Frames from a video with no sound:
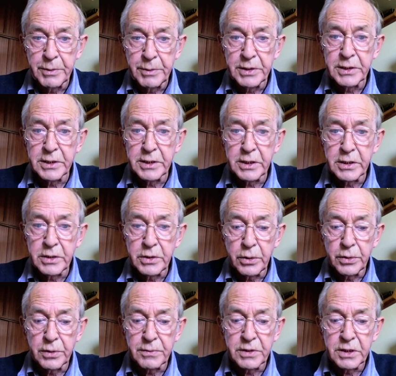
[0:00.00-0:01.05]
since the
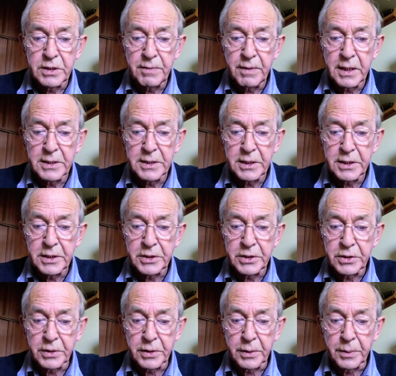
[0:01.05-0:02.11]
dawn of civilization.